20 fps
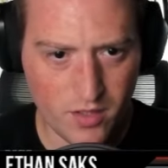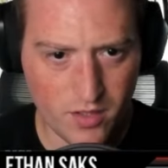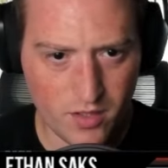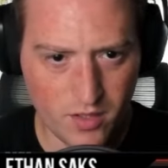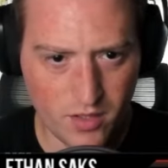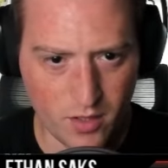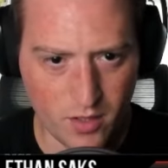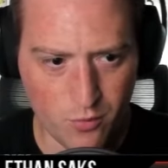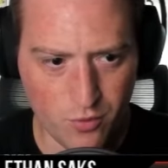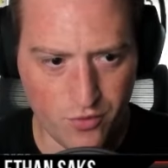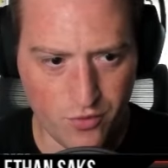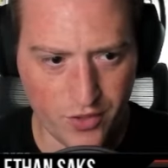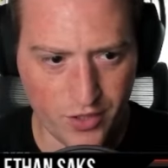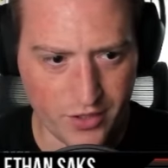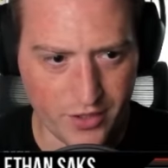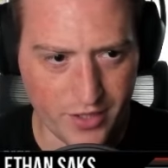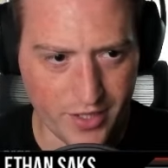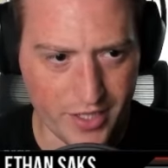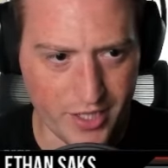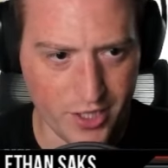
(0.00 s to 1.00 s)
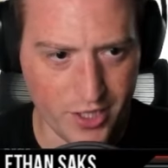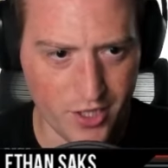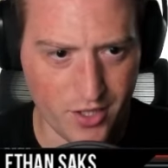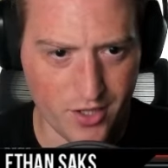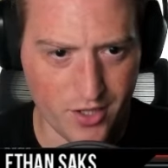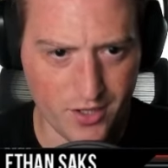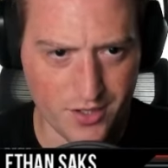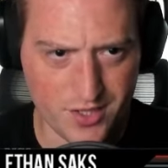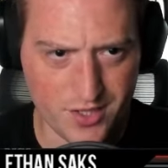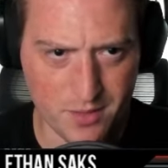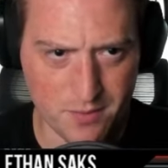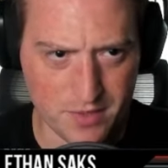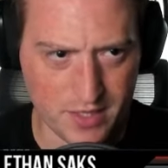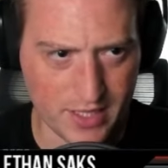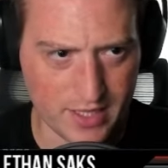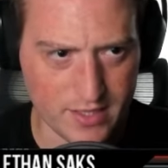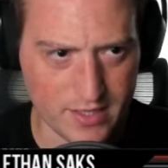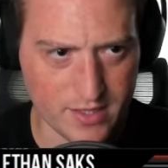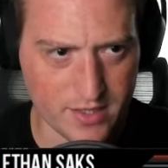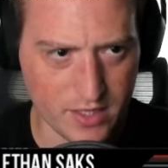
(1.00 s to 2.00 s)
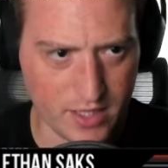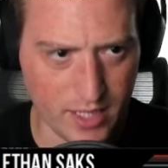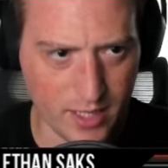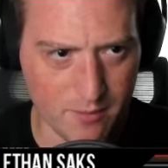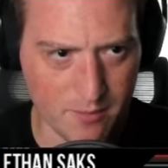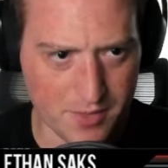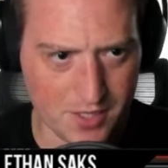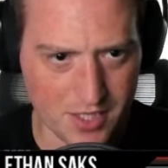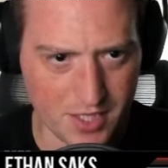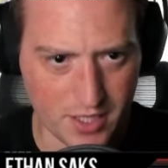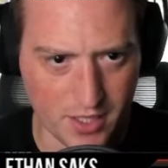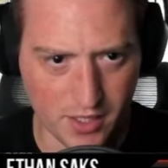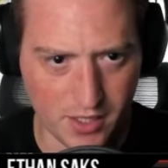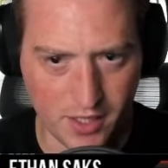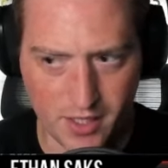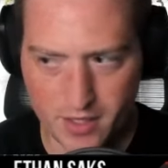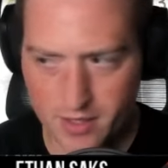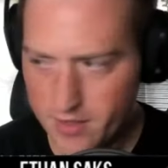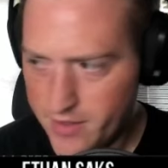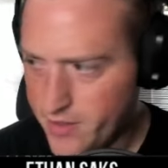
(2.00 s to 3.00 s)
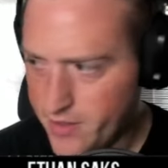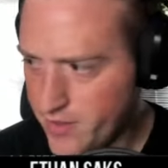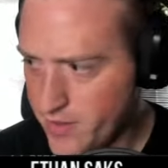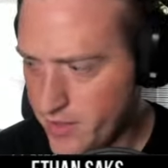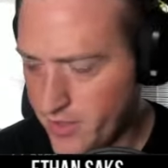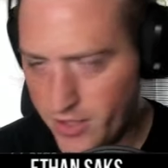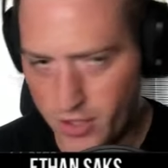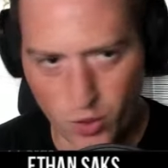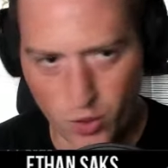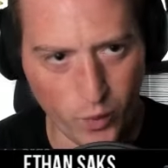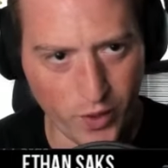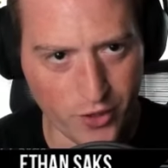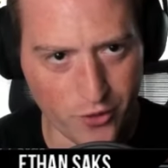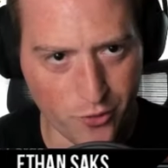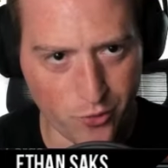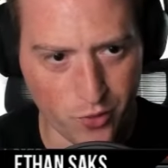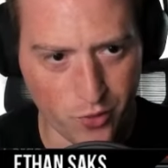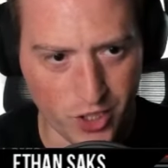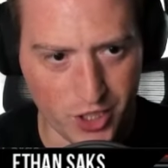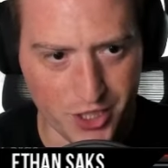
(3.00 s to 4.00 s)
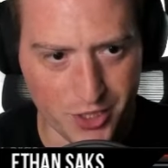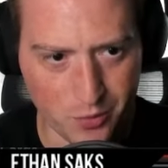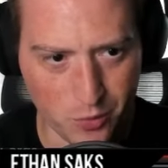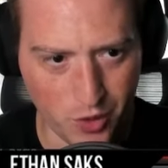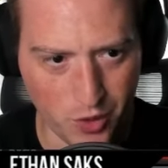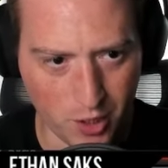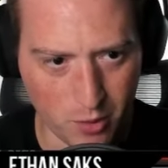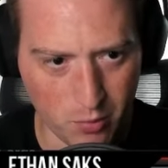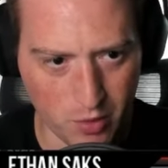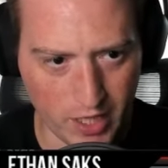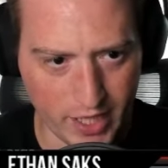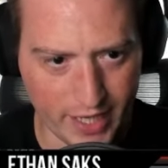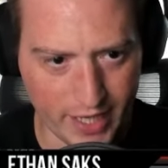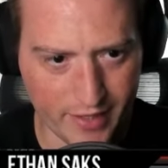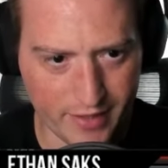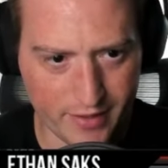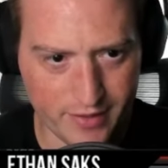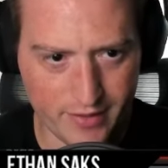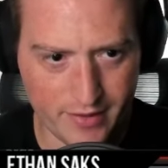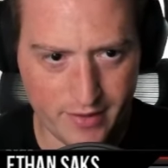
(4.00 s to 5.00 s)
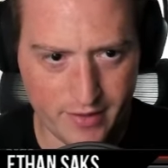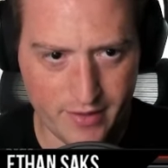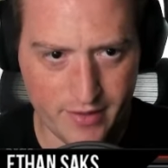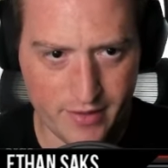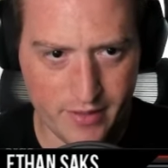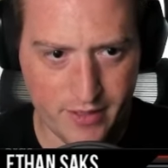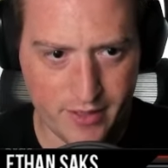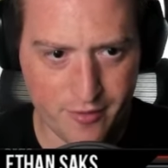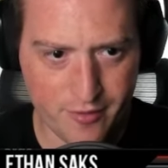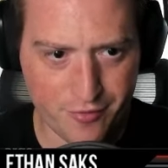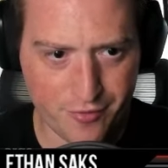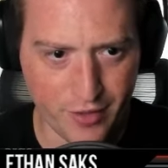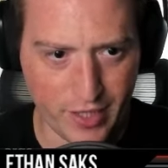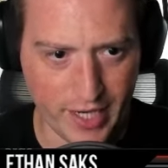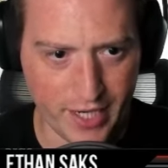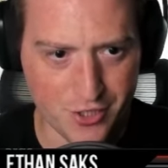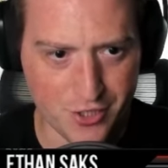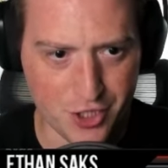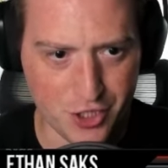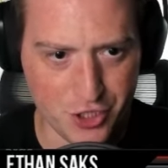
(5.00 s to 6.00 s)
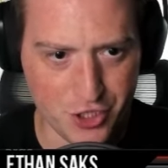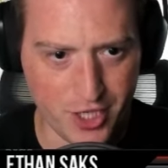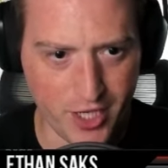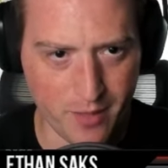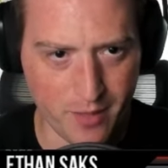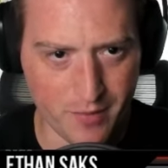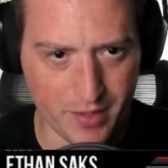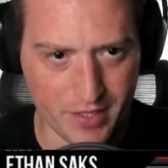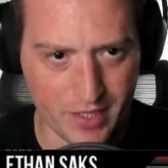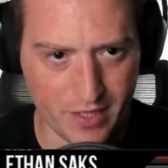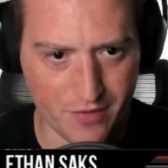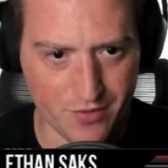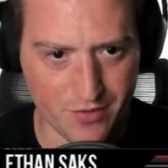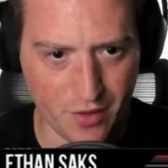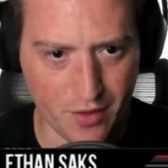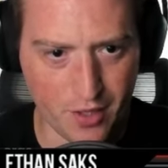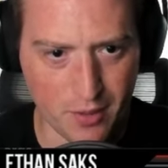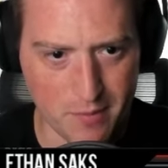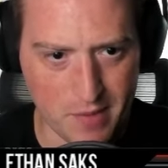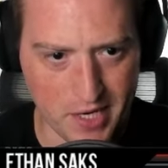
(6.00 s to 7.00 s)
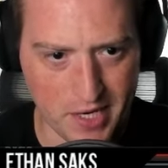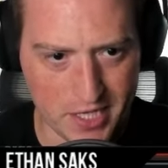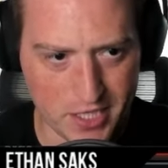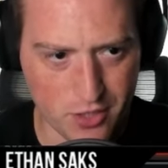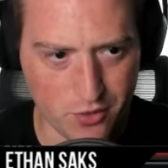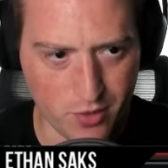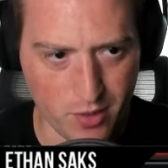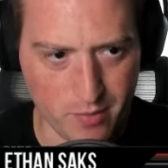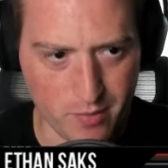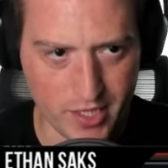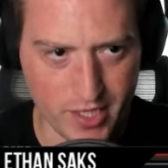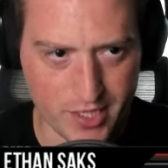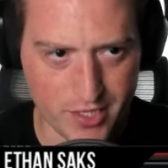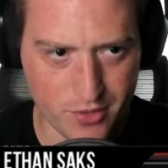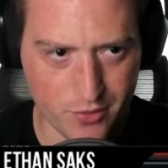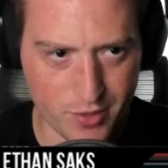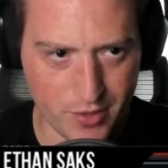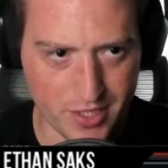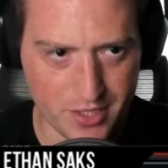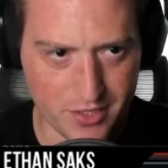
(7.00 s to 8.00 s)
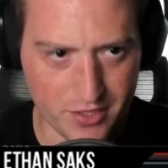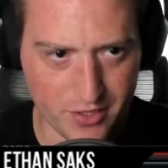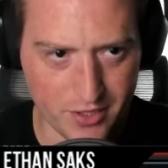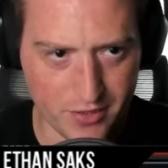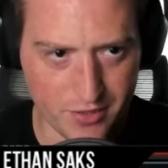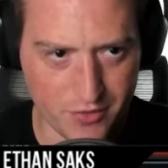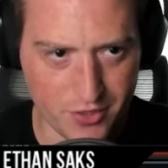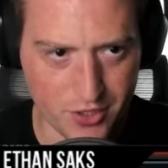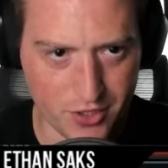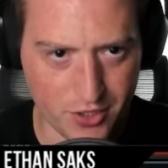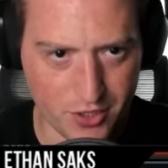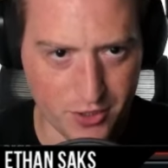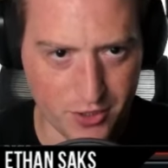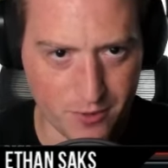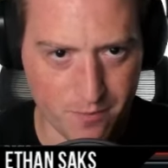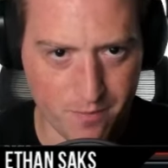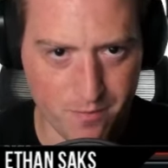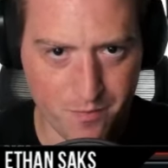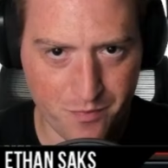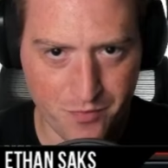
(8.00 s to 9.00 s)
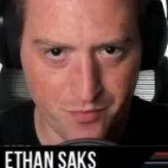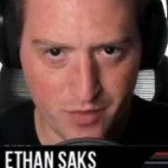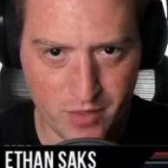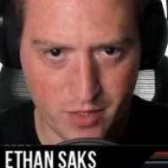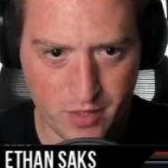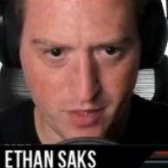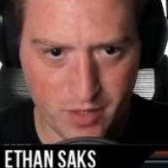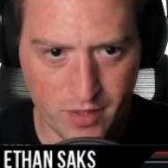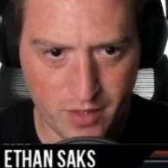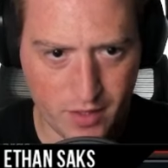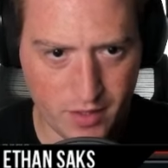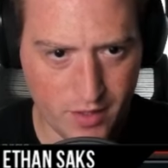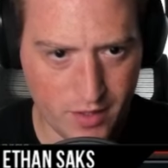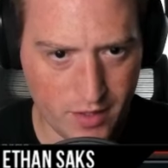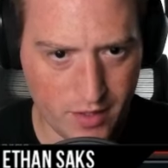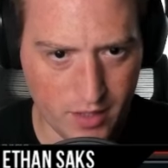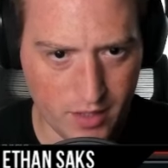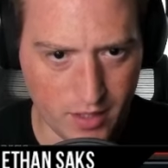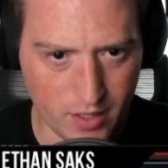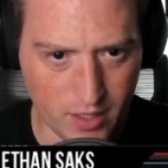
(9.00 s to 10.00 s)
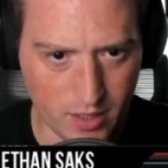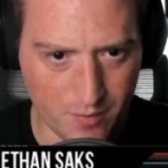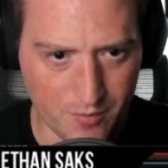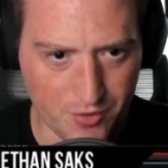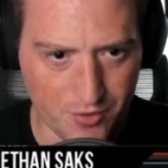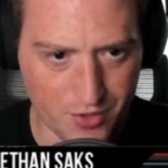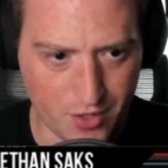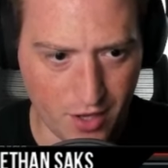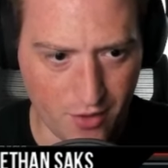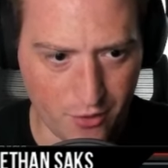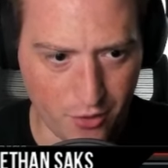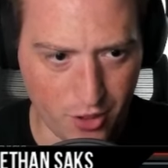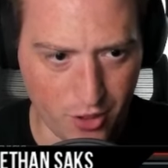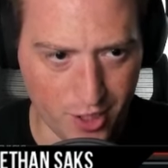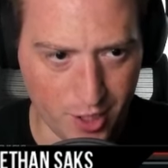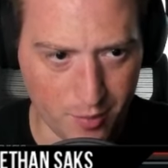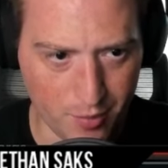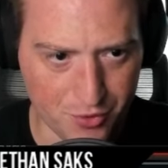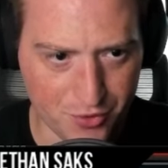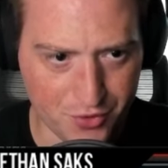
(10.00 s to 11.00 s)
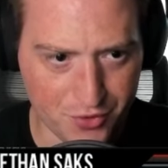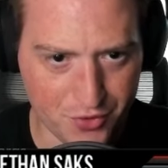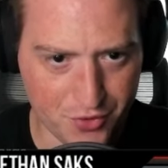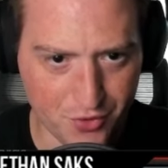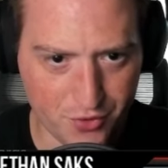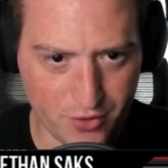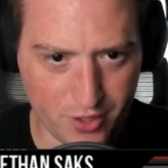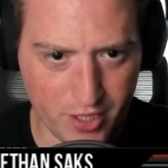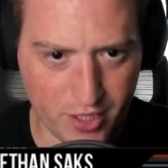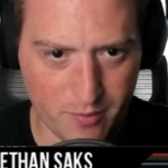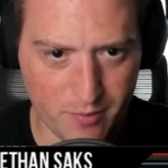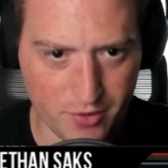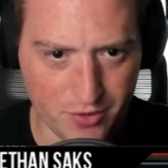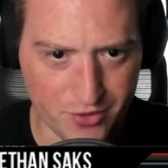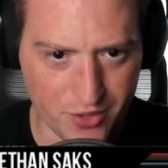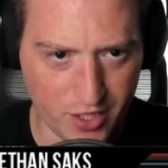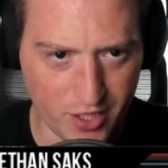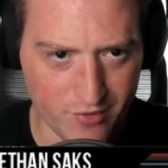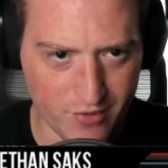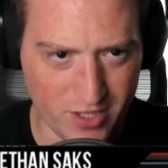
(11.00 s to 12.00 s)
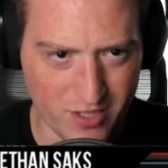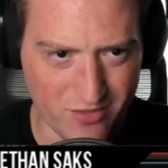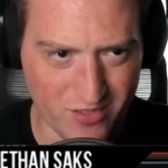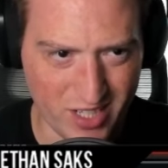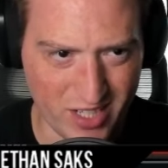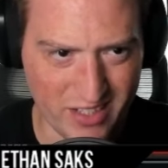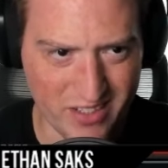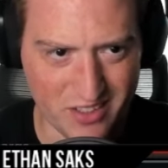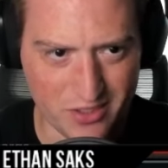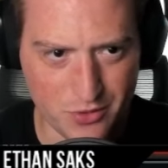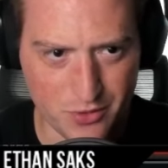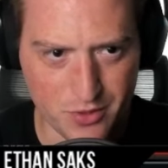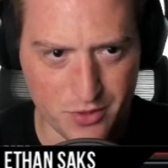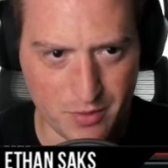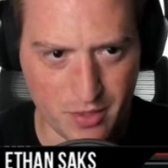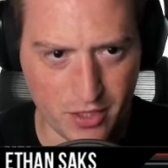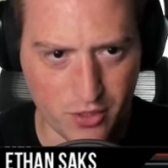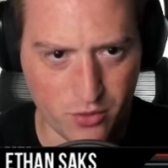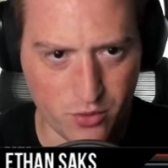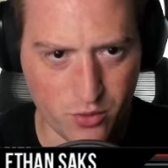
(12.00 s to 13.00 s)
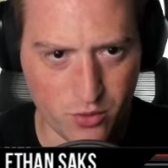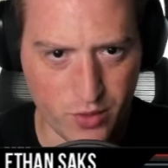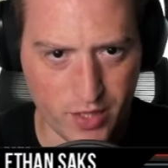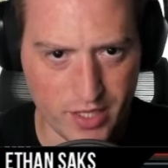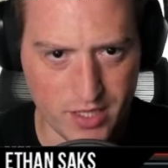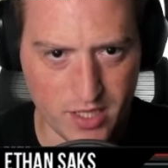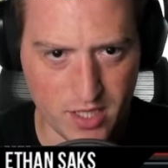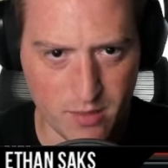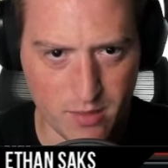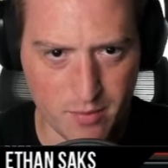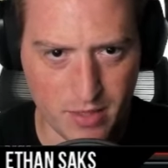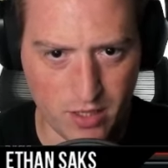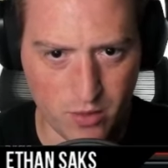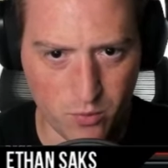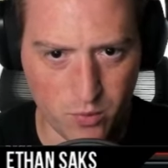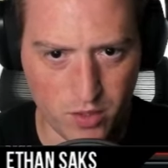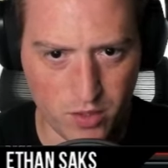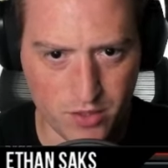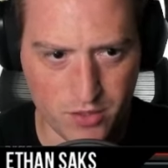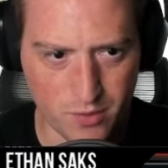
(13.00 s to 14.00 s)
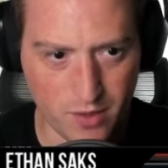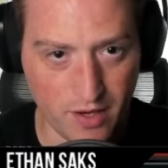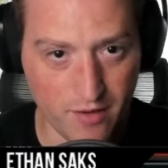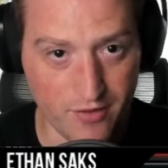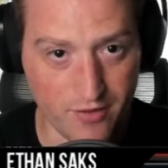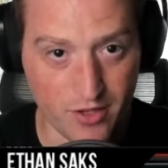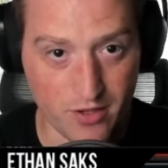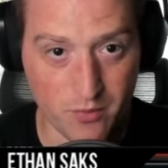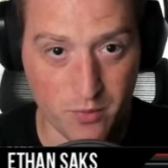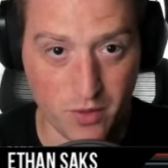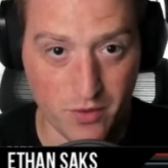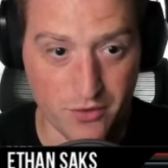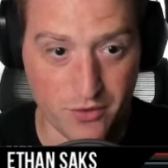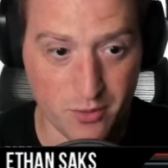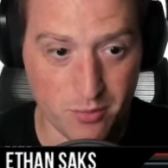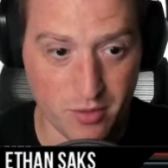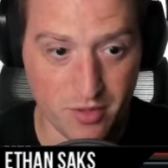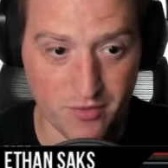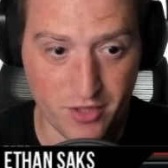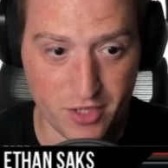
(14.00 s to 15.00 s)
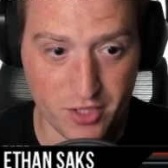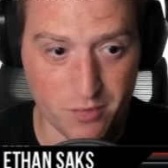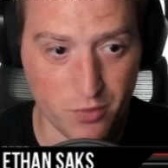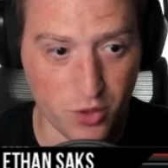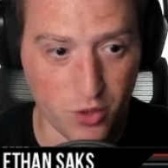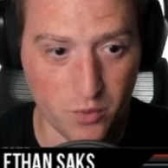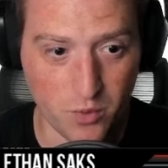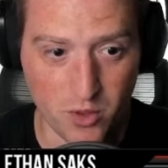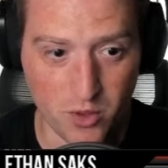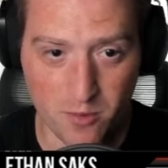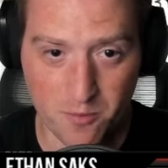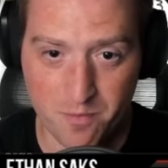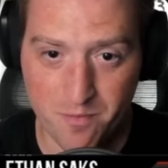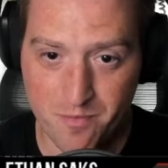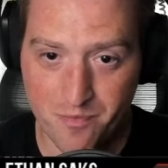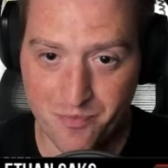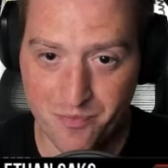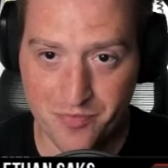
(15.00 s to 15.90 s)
All right, moving on here. Seems like a slam dunk. Nowhere to run. One on a black. Flash enchantment gives a thing minus three, minus three until end of turn. Um, there's another unable to scream. There's a give in to violence, which I'm not crazy about. What else do we have here? Well, there's oblivious bookworm.